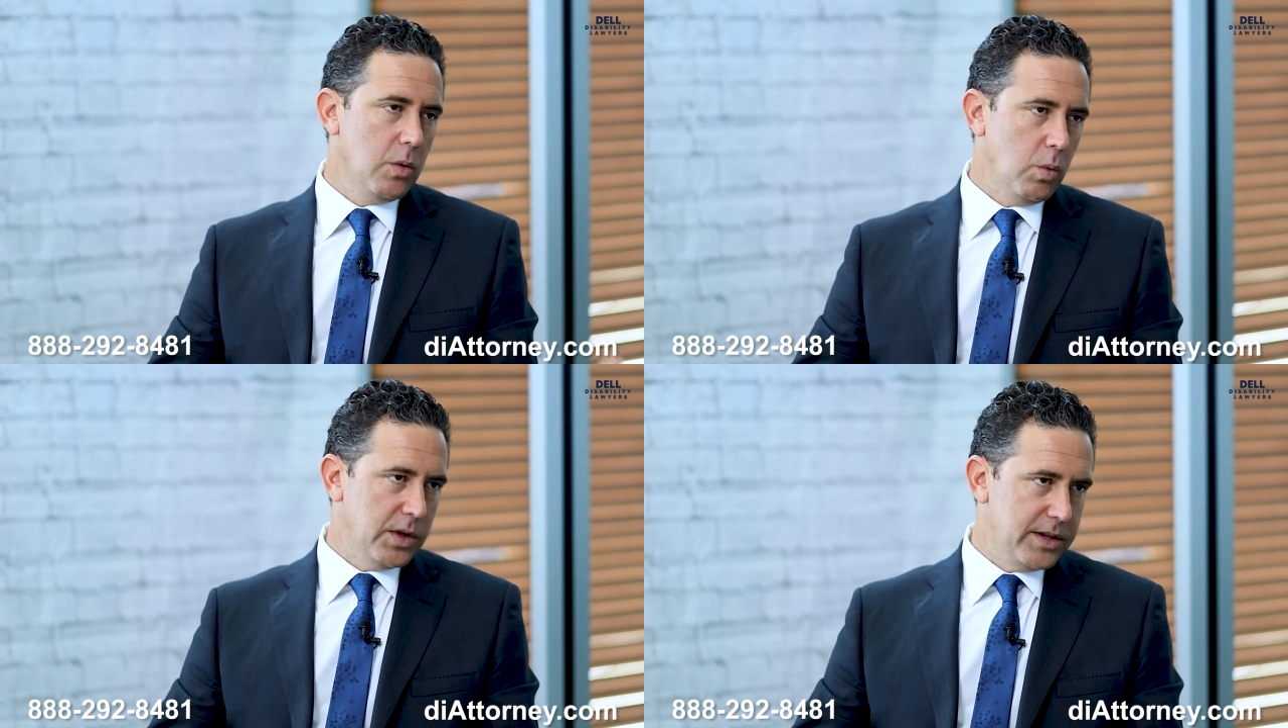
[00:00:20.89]

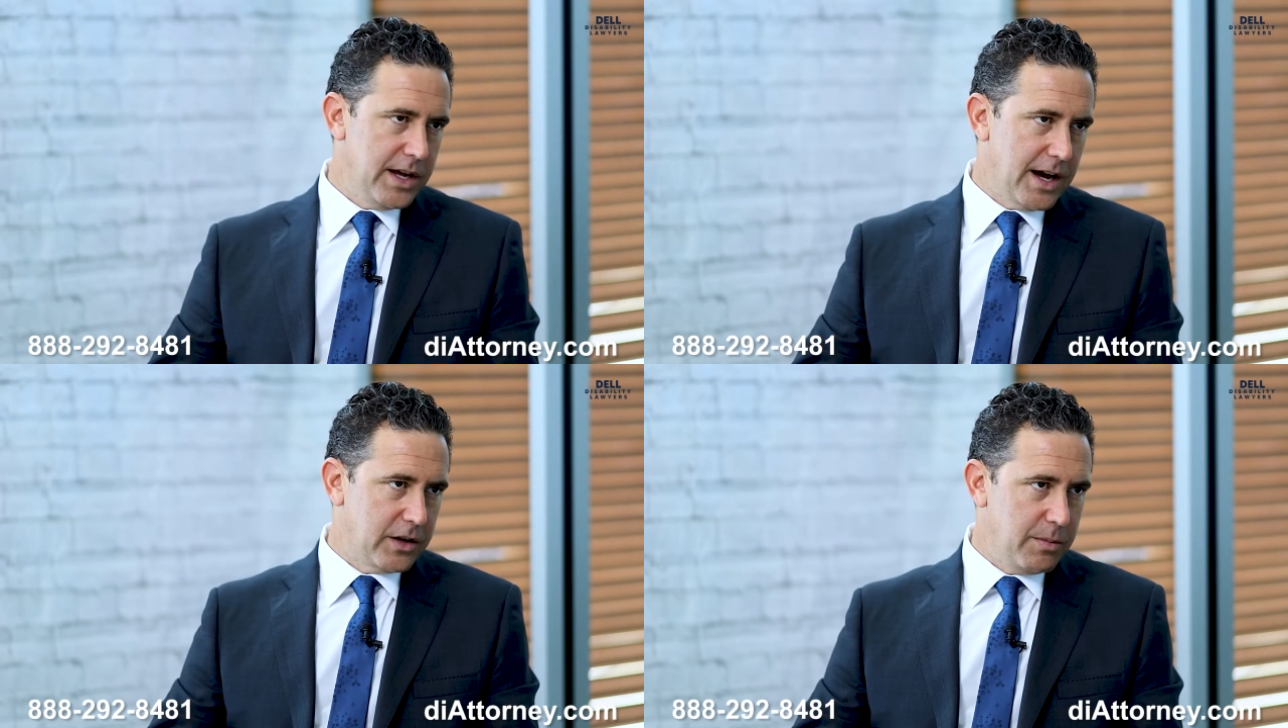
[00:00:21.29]
what the
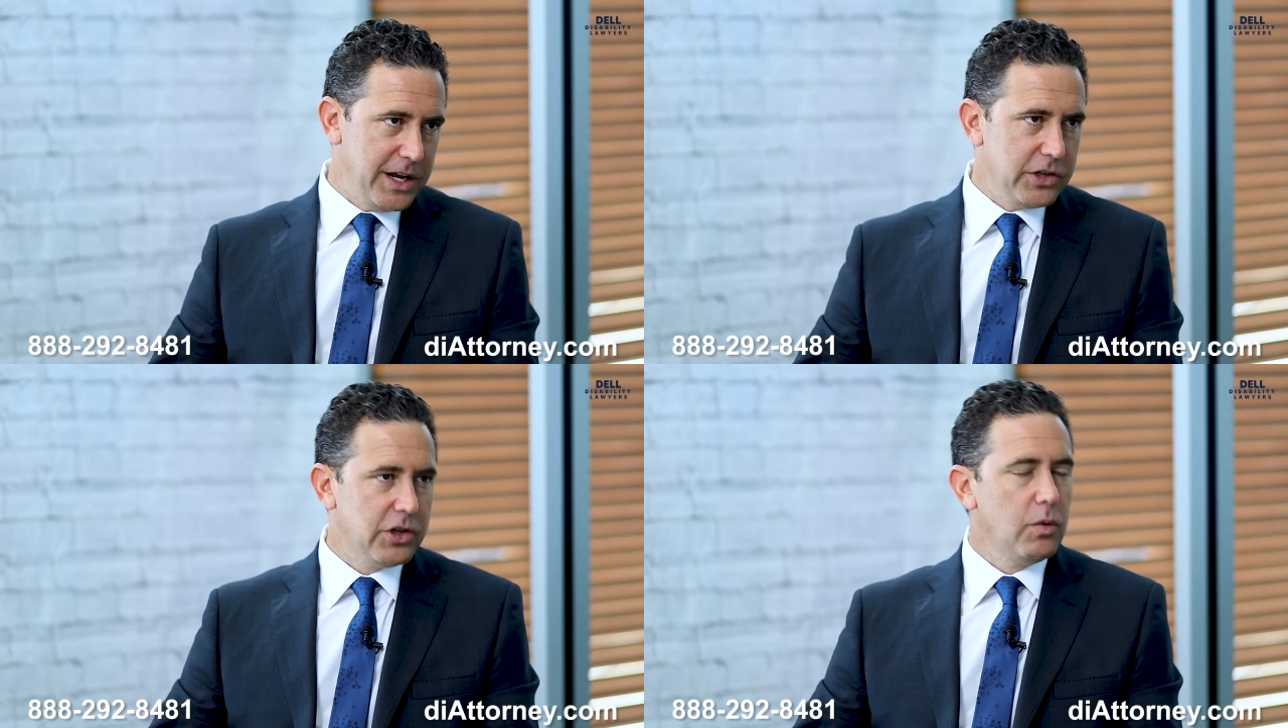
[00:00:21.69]

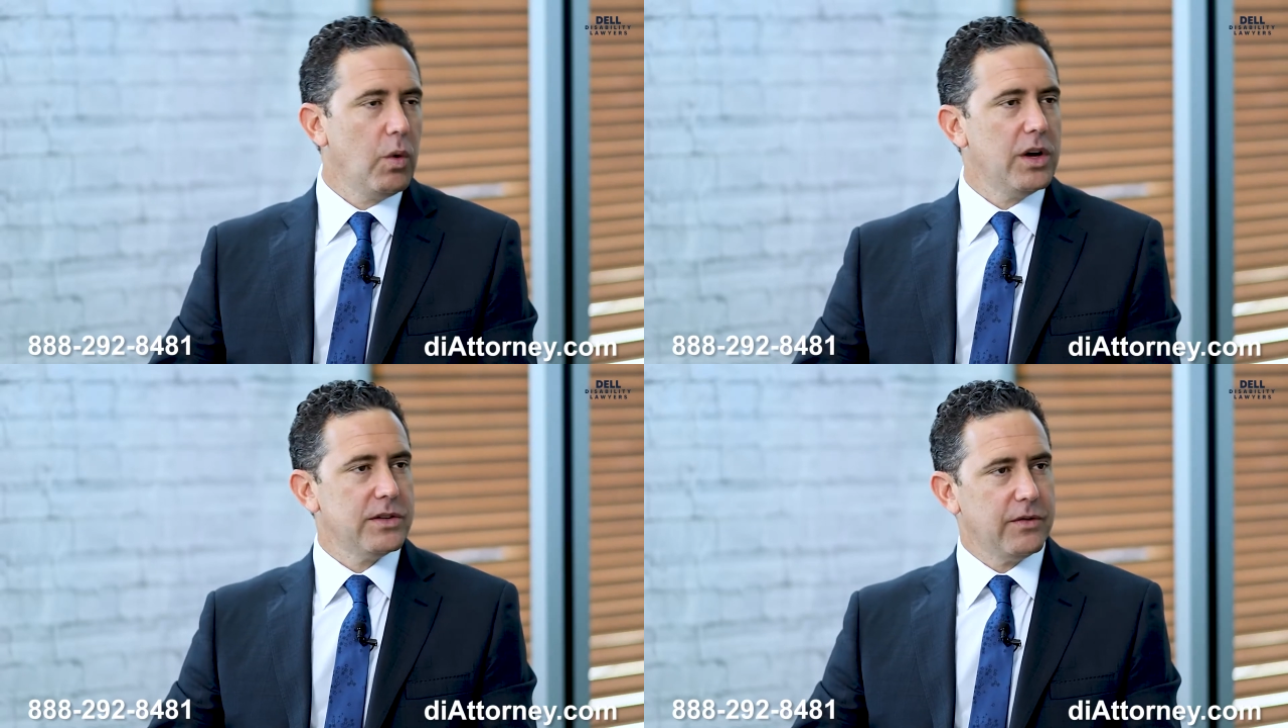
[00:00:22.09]
occupation
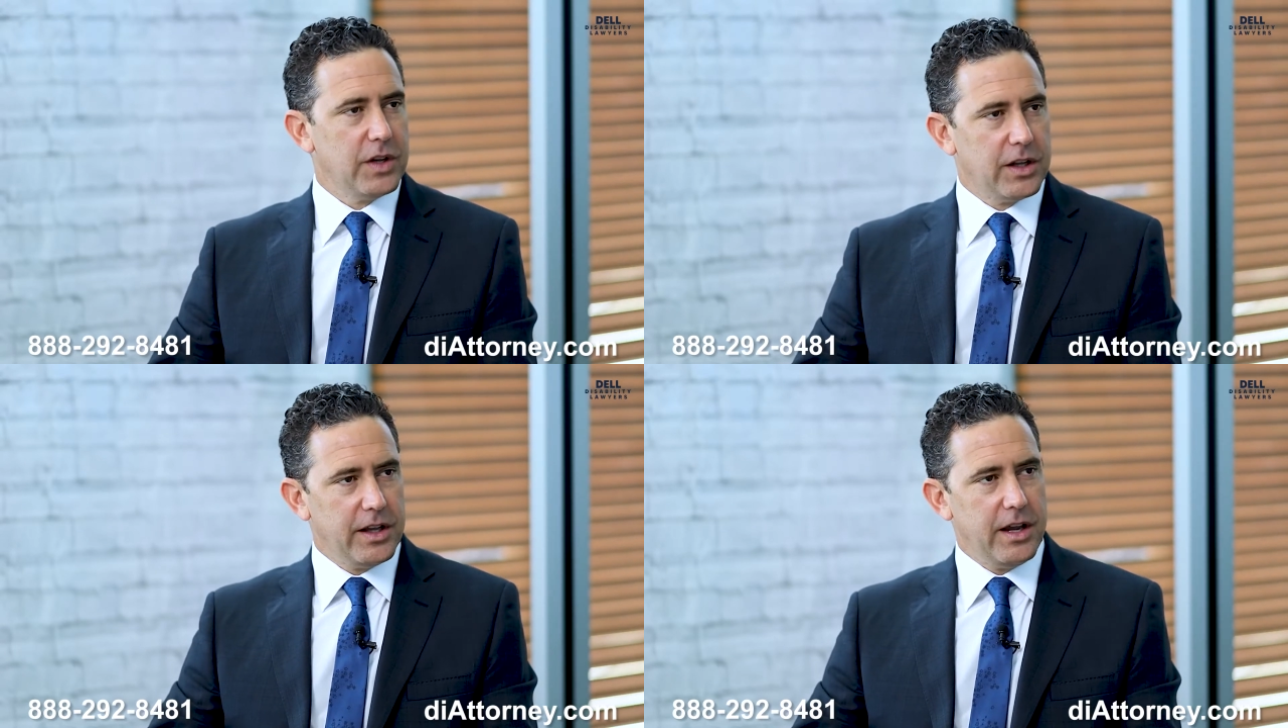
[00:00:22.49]
was of the
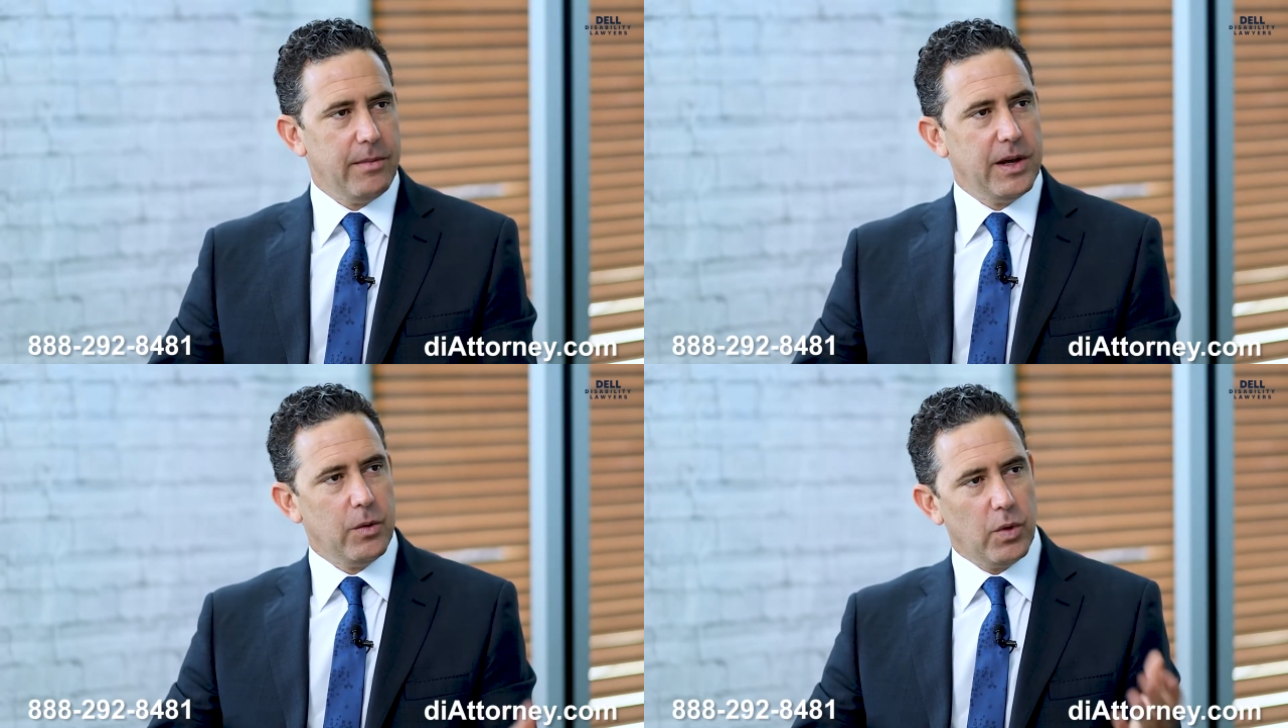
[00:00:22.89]
claimant,